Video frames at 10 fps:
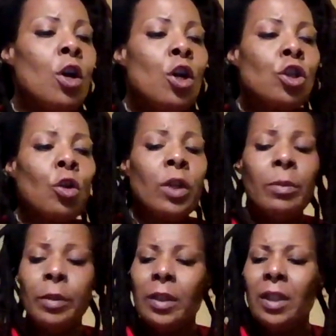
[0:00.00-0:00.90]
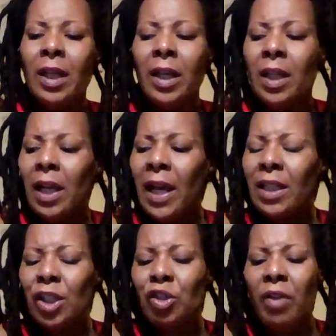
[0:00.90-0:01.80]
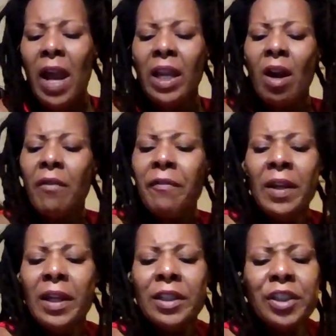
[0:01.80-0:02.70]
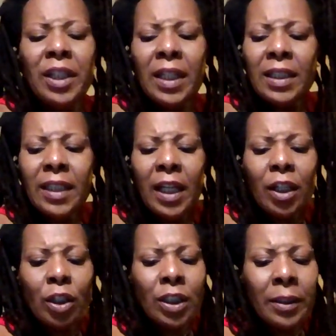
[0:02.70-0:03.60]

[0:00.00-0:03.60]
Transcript: So Libra, yeah, y'all like to drag your feet and shit and take your